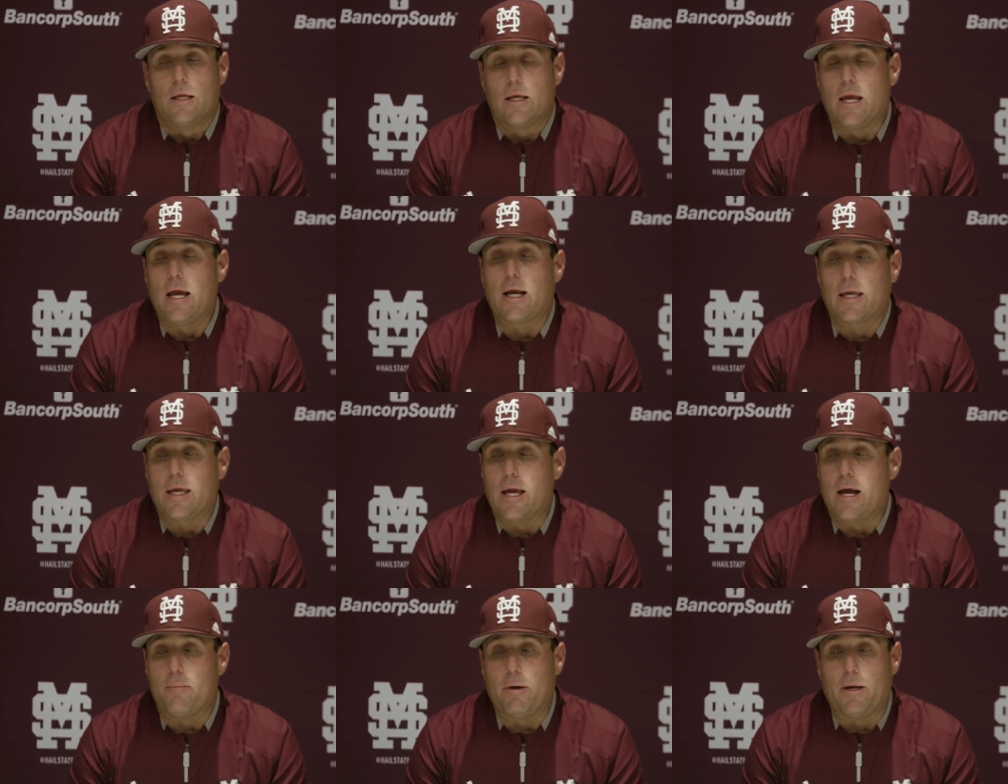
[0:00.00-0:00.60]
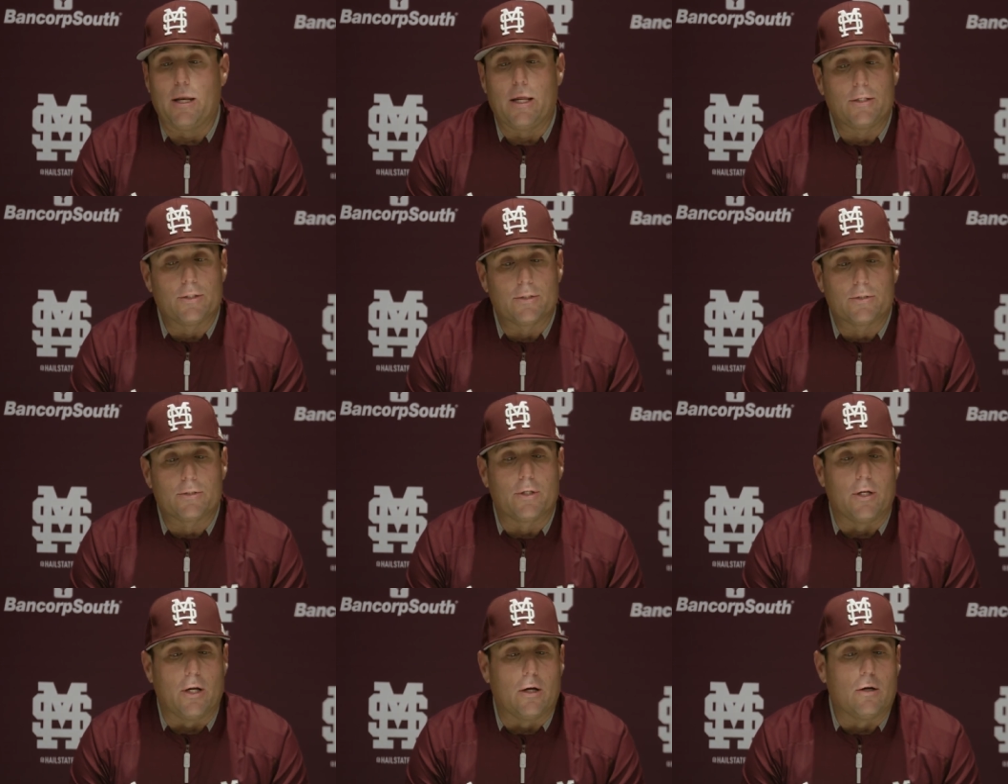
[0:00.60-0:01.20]
Yeah, I mean, I
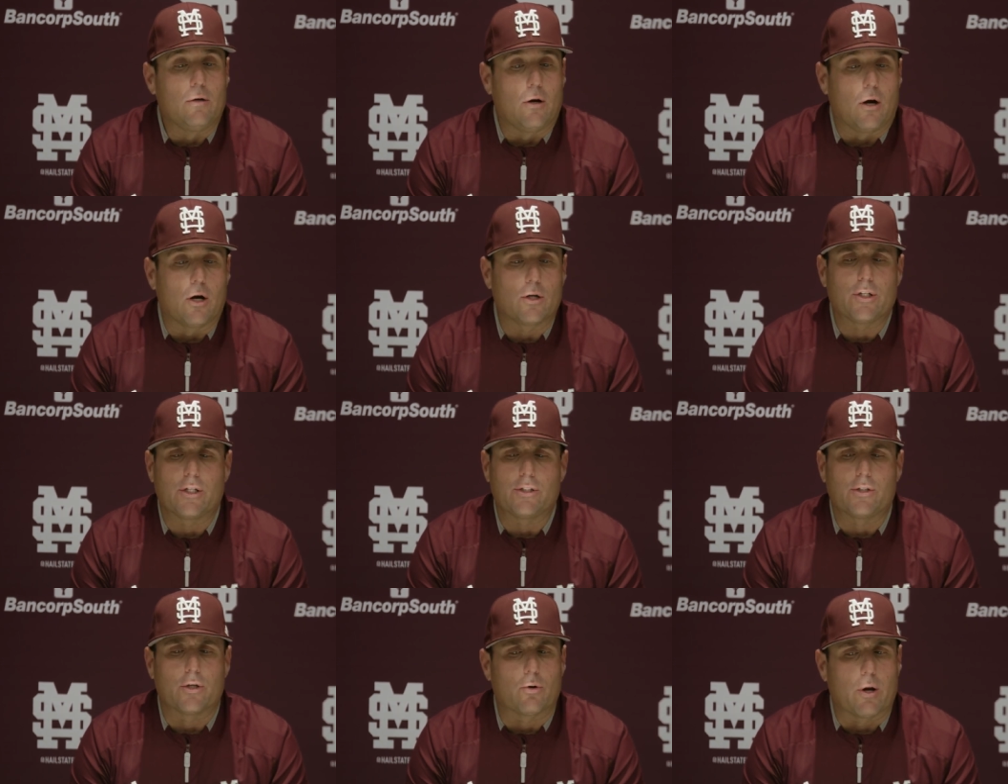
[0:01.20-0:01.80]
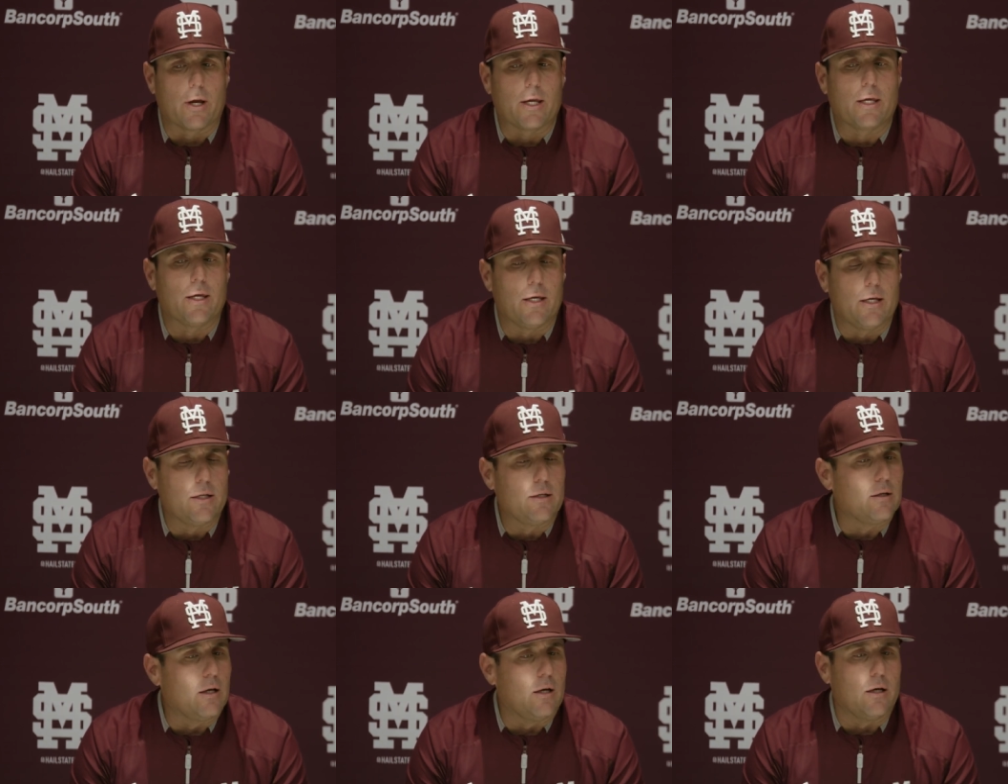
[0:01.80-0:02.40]
just, you know, RJ's a great
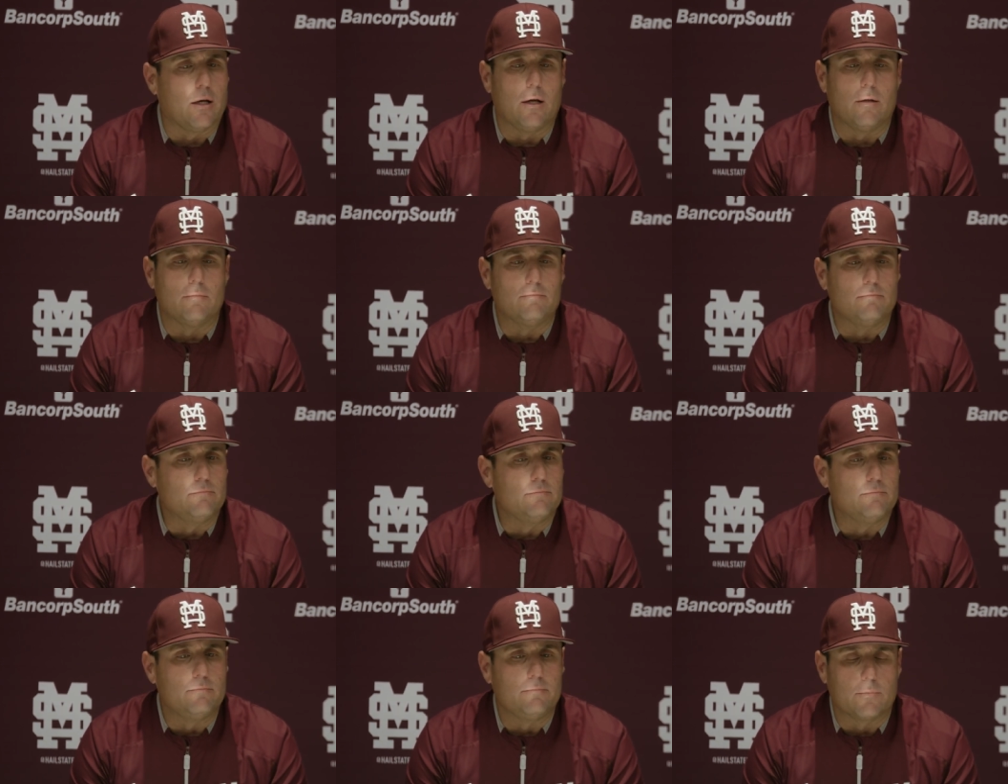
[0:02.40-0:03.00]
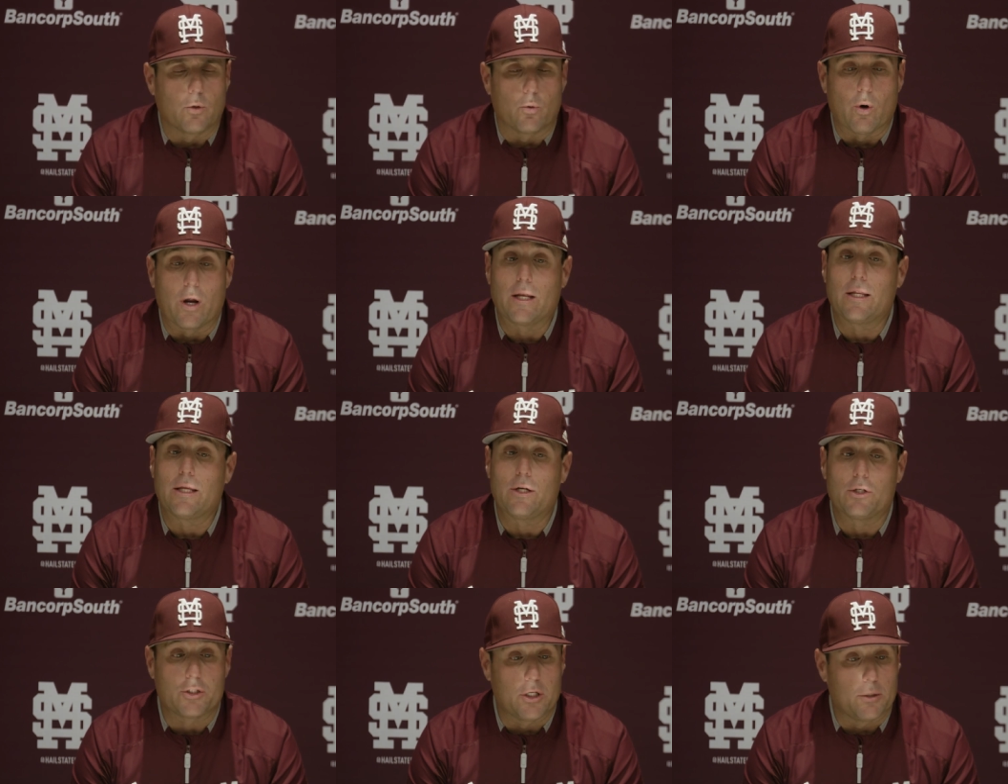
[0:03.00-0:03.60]
kid, uh,
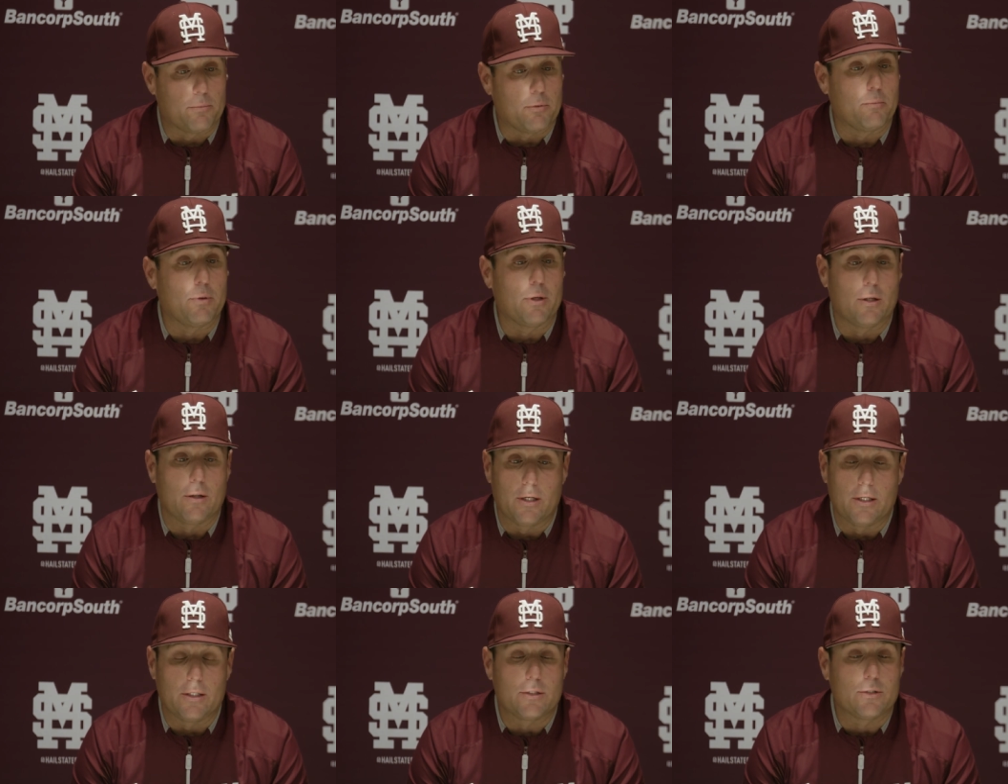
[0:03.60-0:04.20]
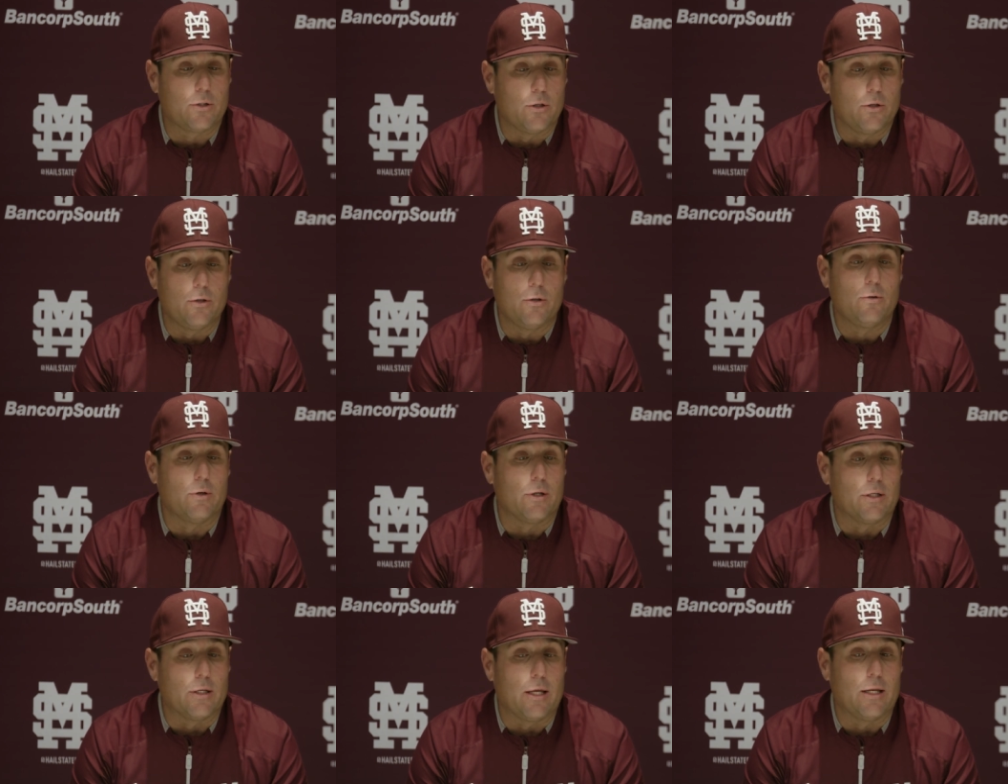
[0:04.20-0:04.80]
great leadership abilities
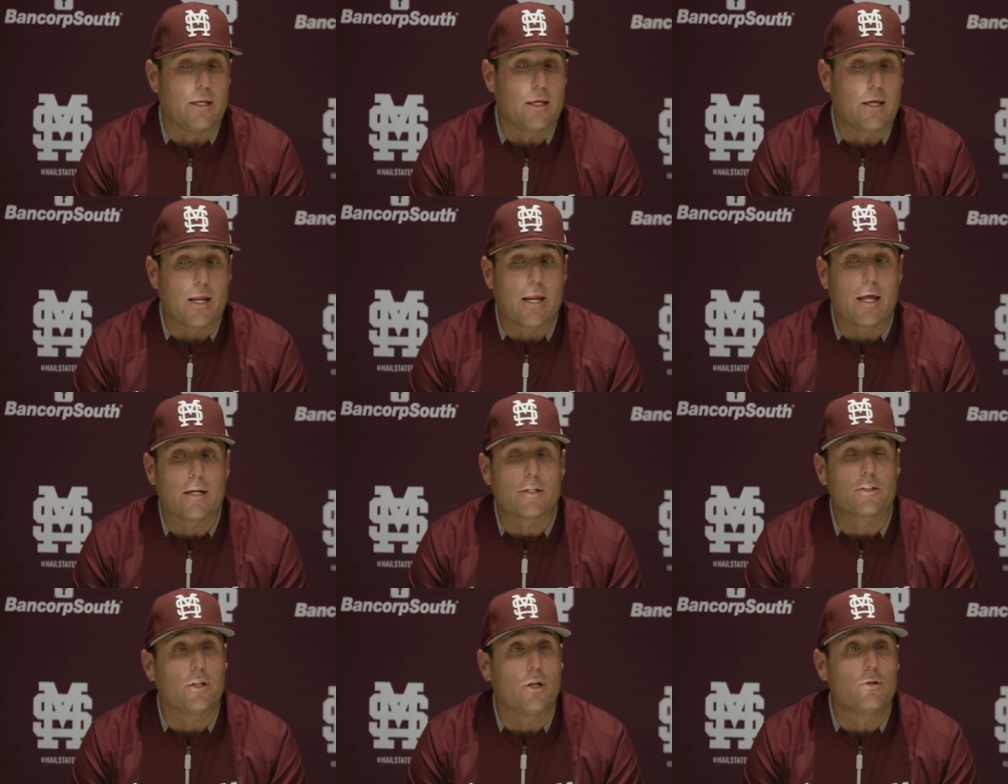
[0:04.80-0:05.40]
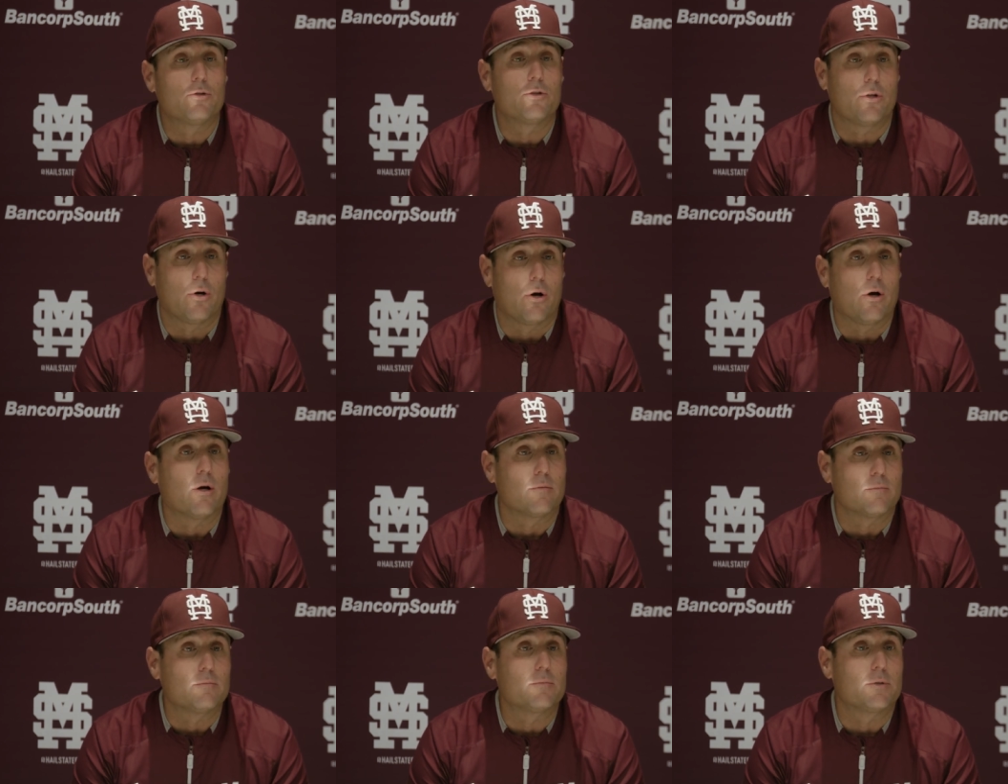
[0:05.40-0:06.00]
too, and, and he kind of had a slow
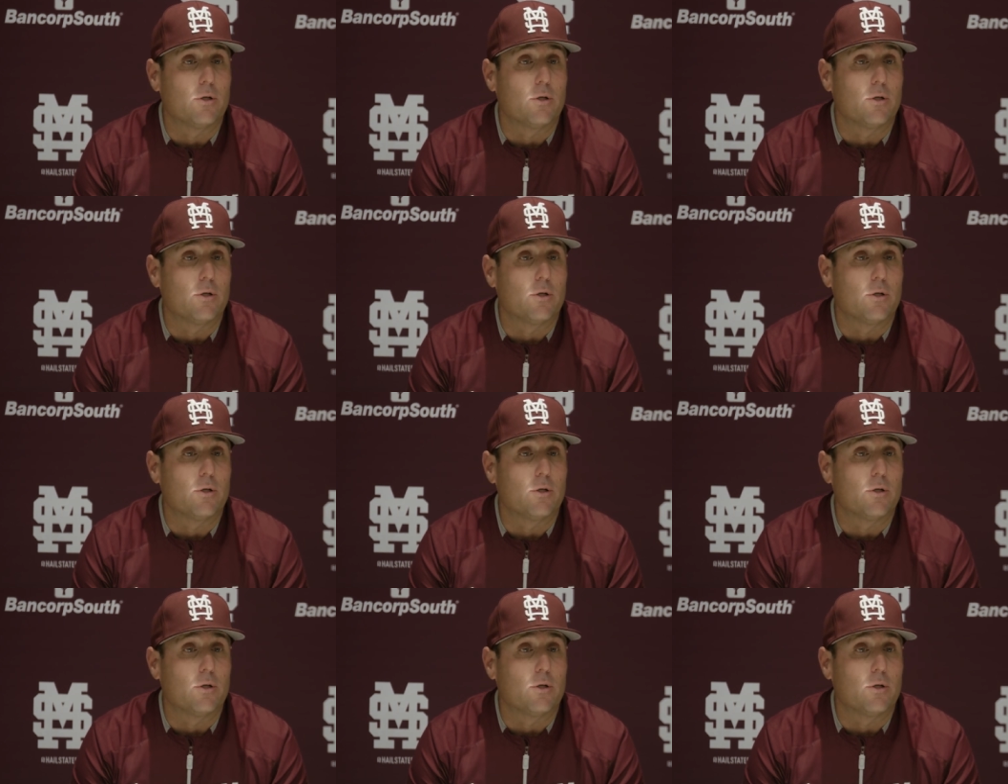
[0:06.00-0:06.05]
start.